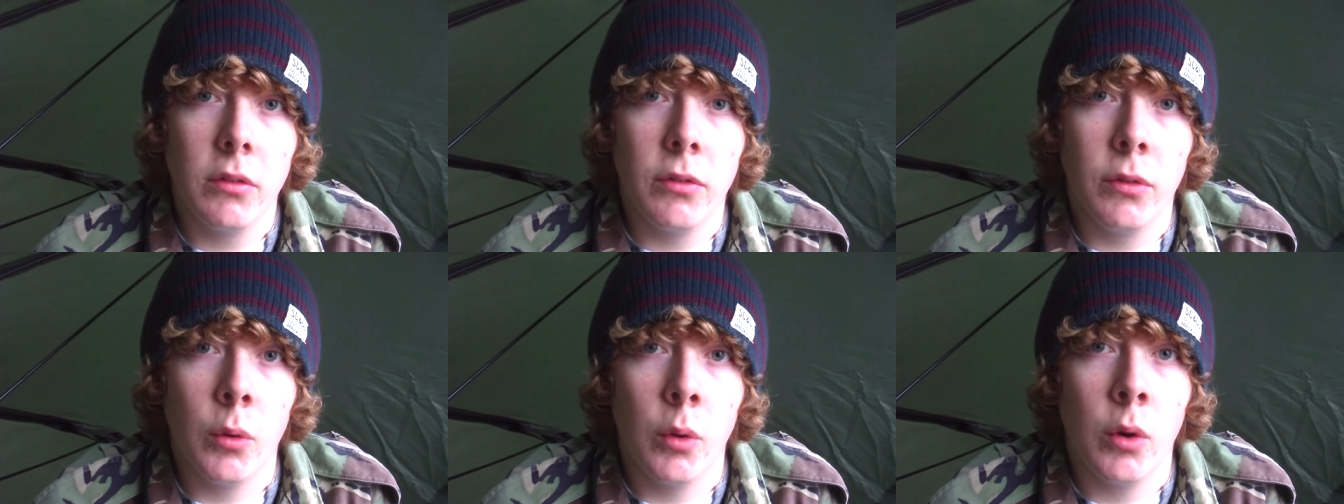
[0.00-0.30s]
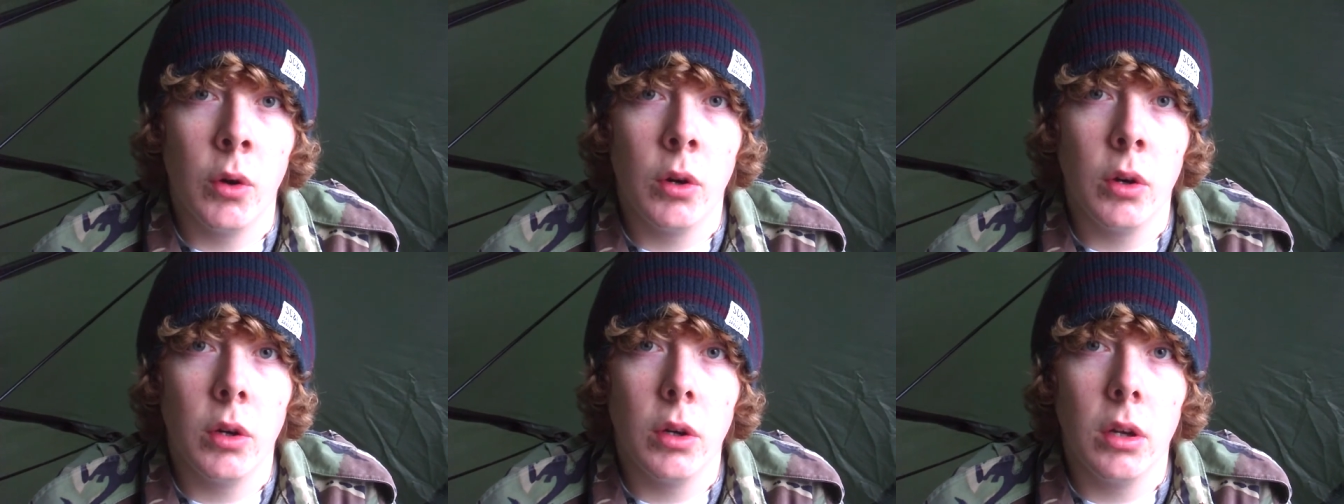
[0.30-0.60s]

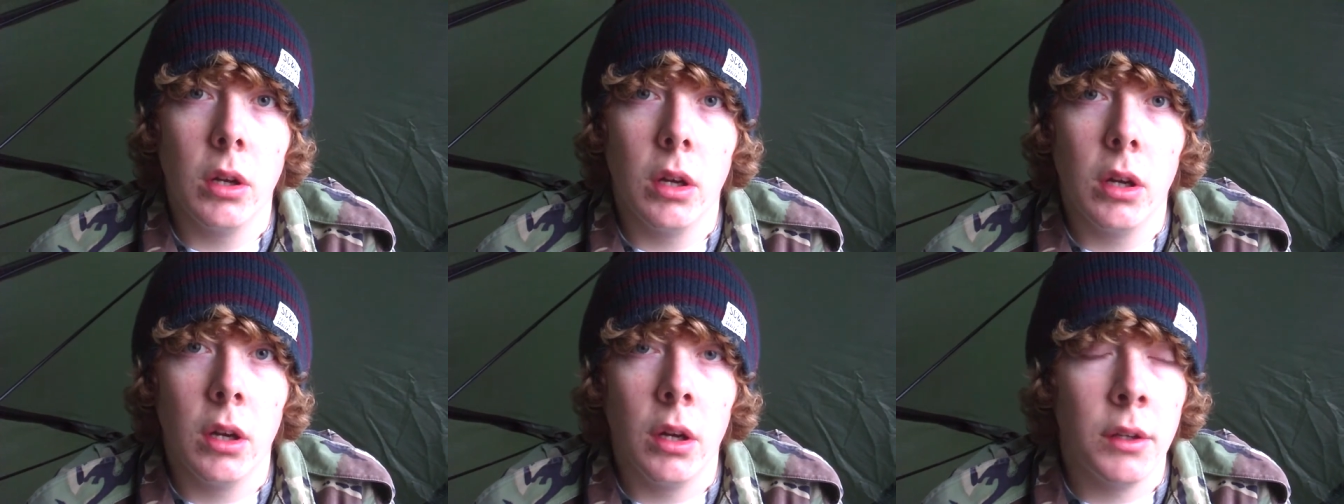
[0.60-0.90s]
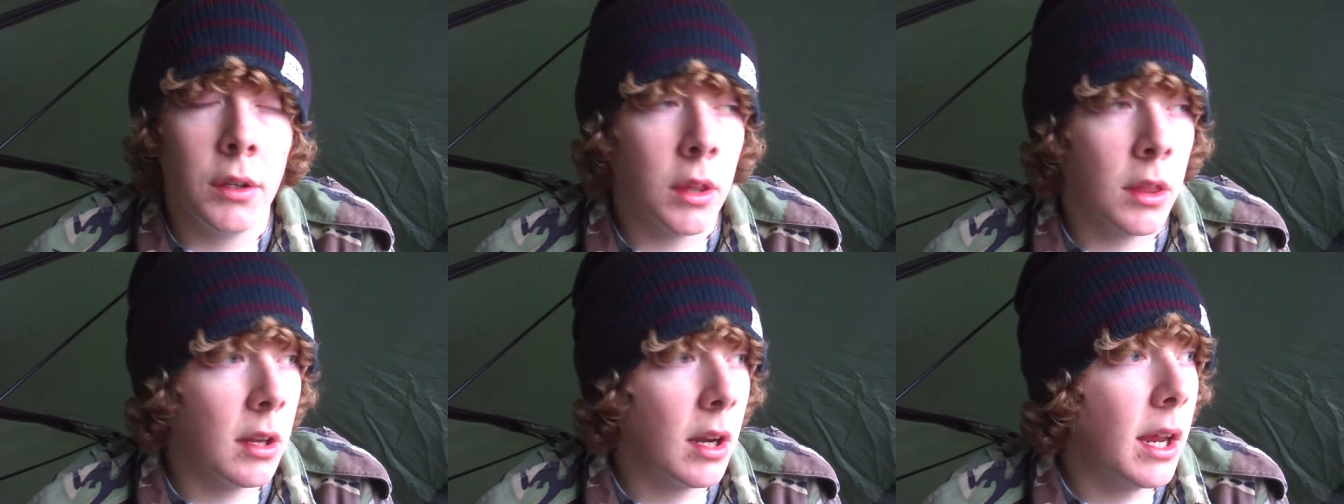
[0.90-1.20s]
for
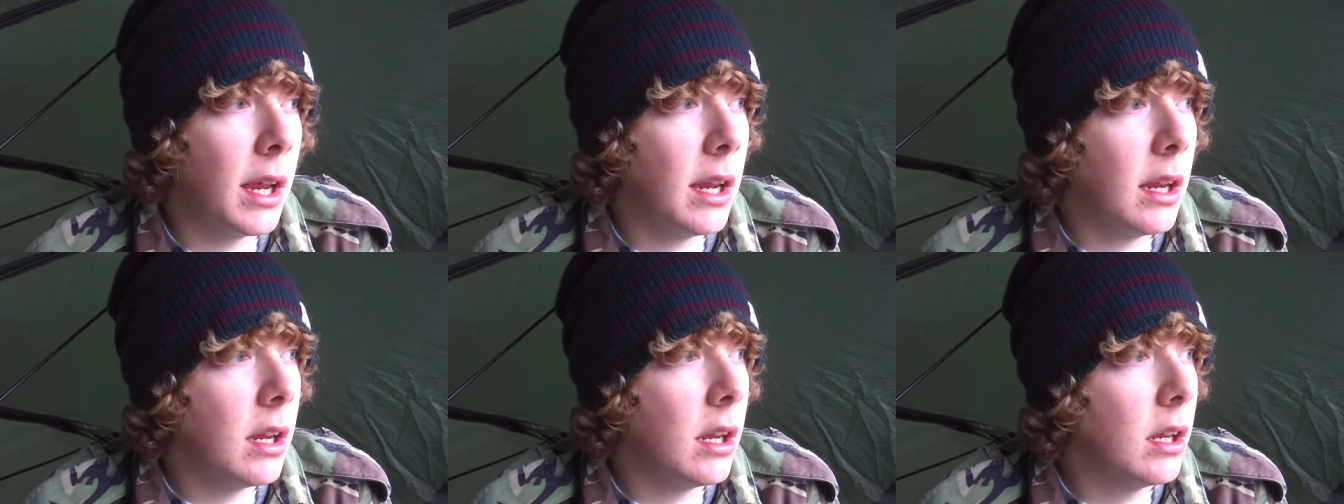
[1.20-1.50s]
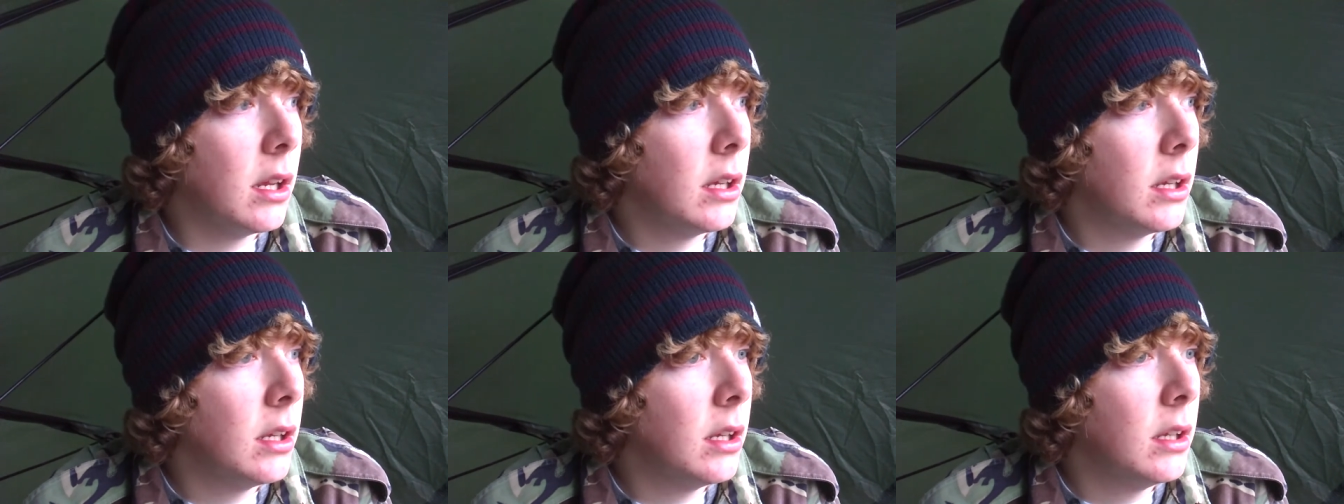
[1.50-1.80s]
another lake.
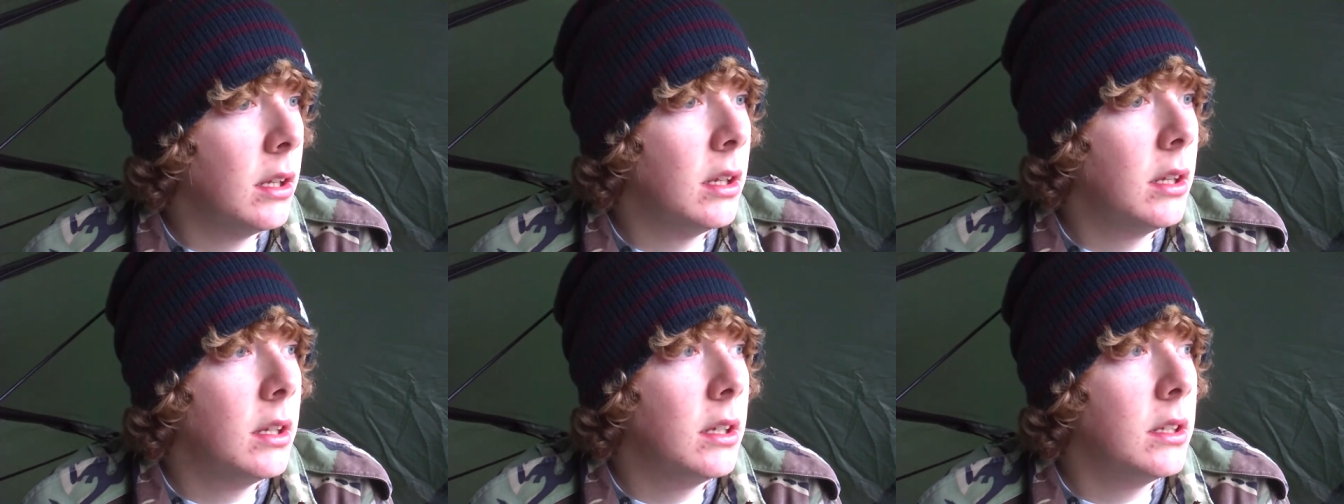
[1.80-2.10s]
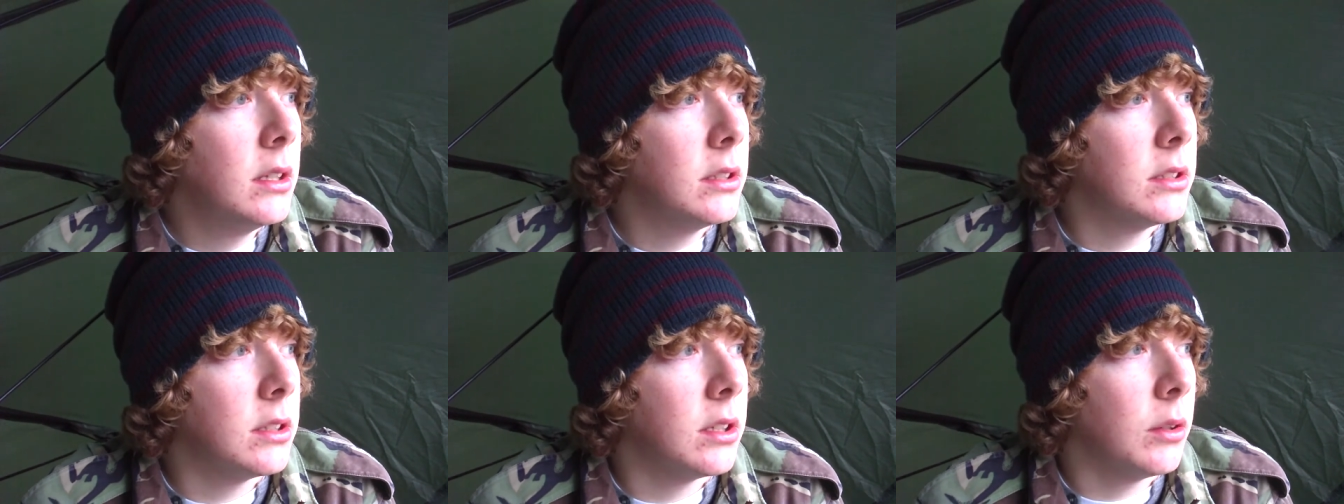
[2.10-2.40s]

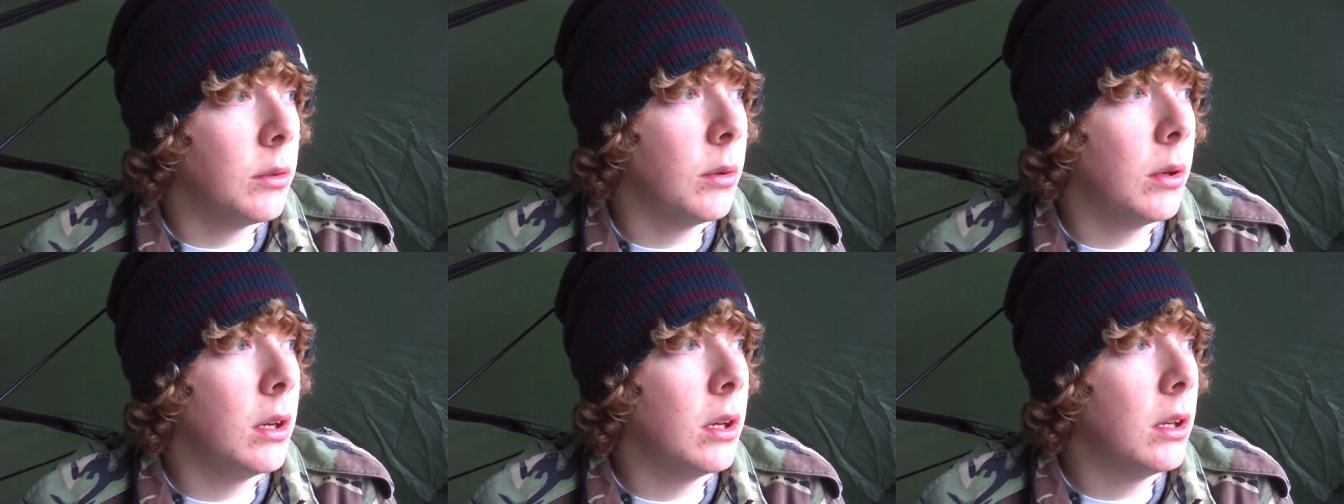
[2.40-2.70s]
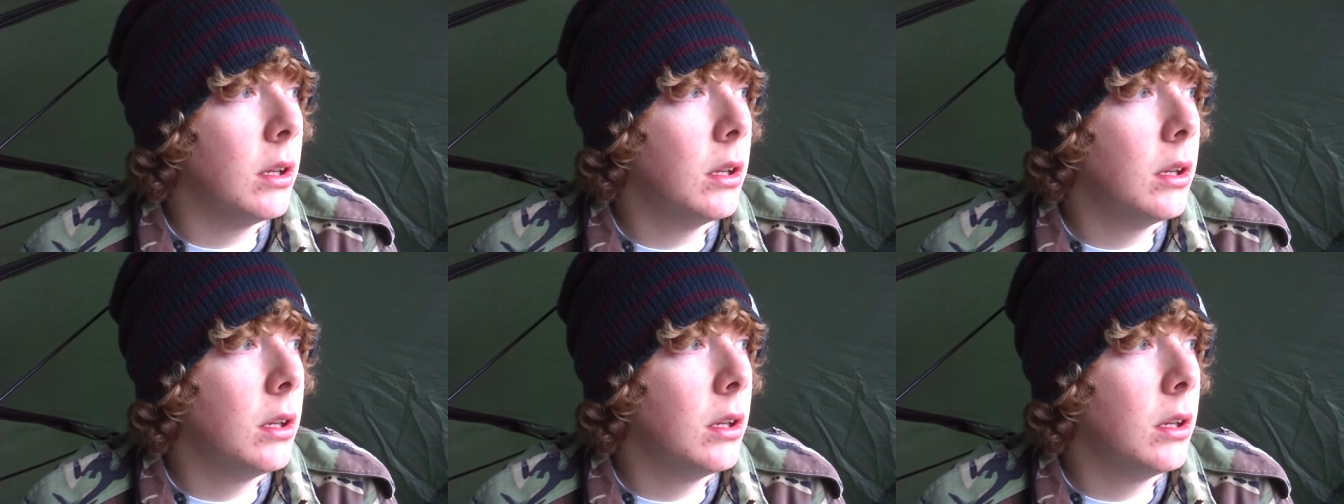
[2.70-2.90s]
So uh,